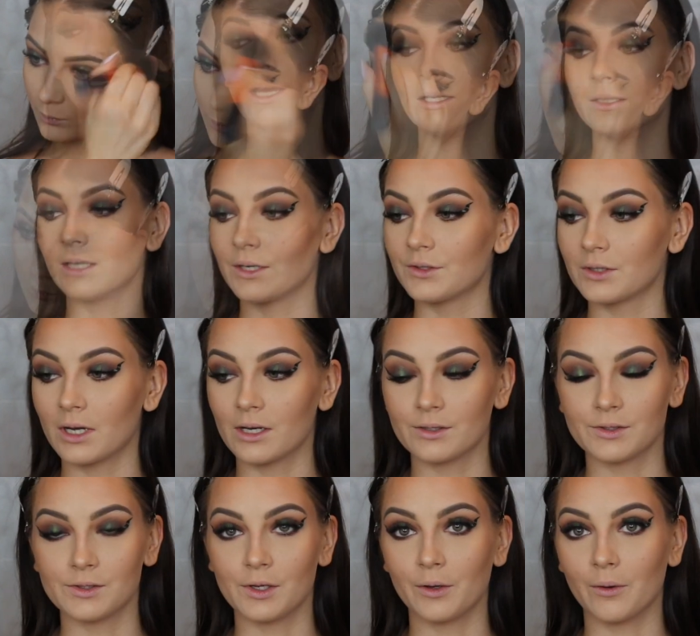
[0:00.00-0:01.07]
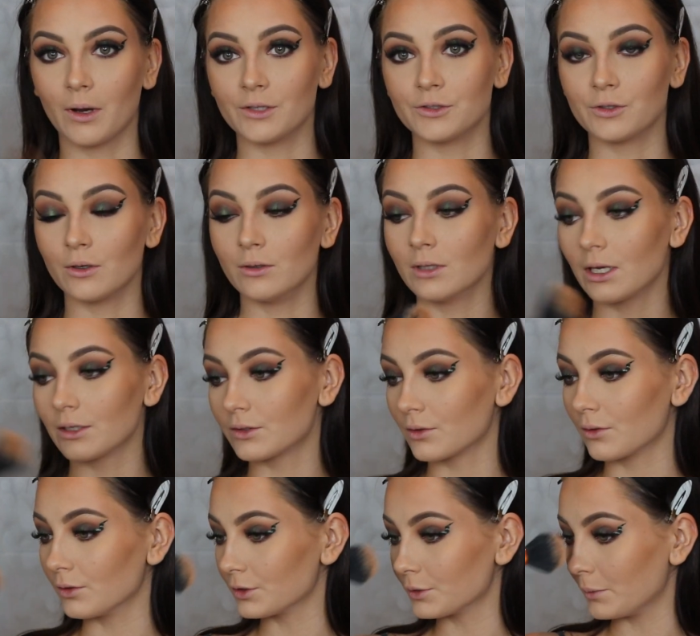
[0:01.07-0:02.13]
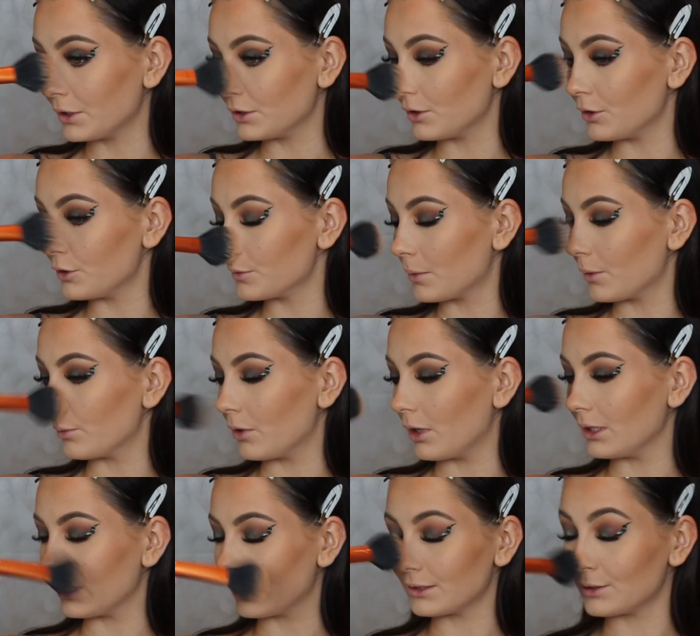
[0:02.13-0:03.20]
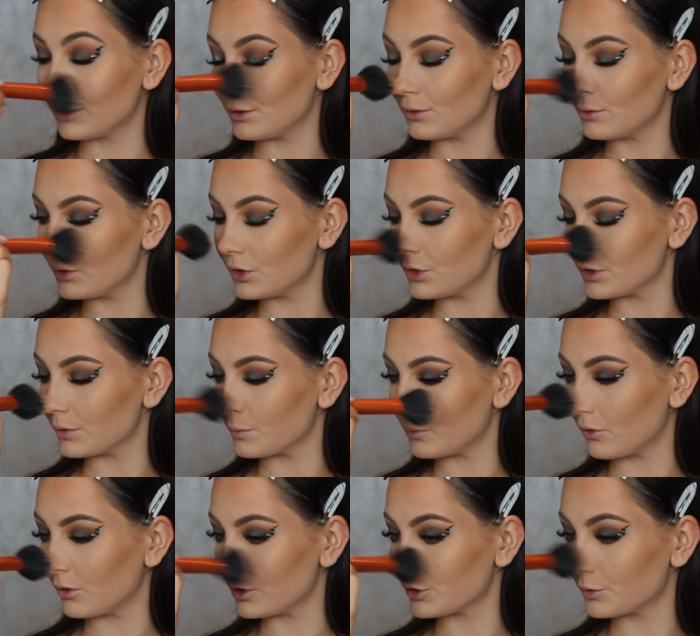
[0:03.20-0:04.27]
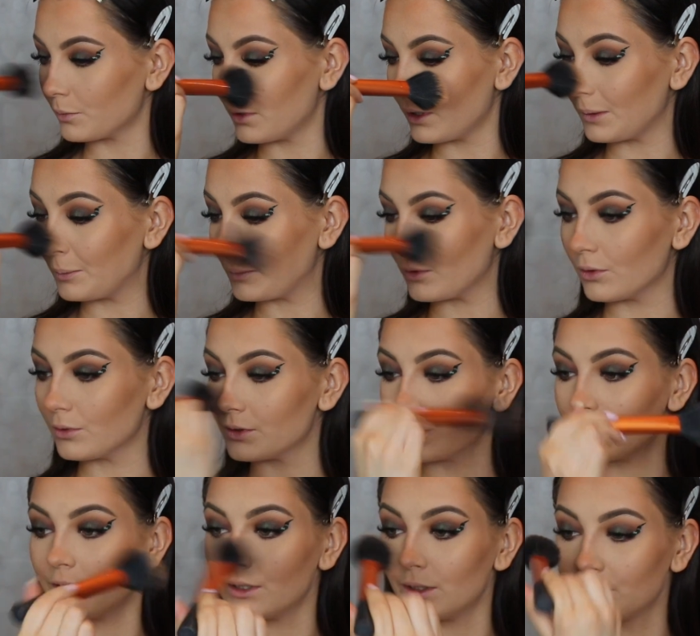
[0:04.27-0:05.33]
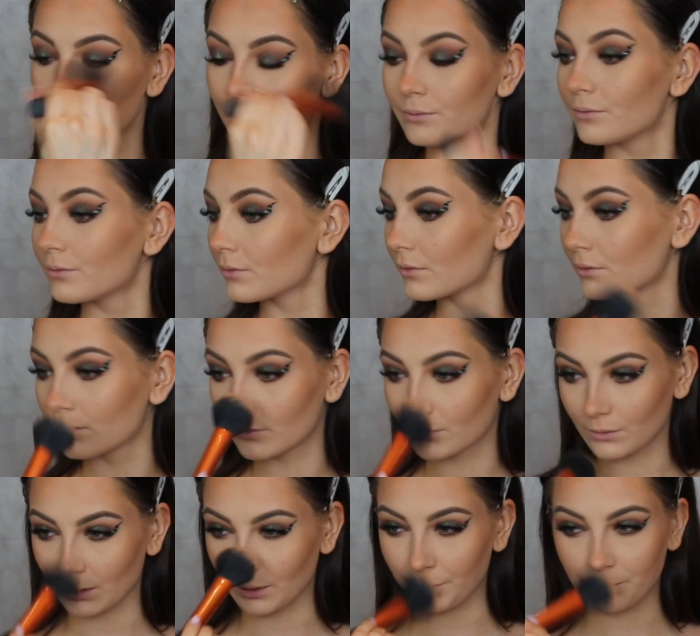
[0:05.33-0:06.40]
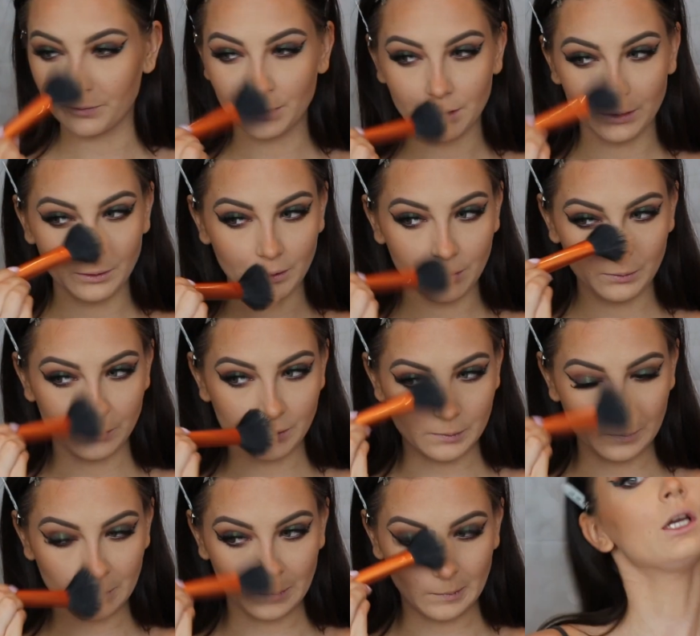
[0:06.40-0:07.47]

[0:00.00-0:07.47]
And as you guys know, I don't like to contour my nose, but what I like to do is just brush my bronzer over the nose.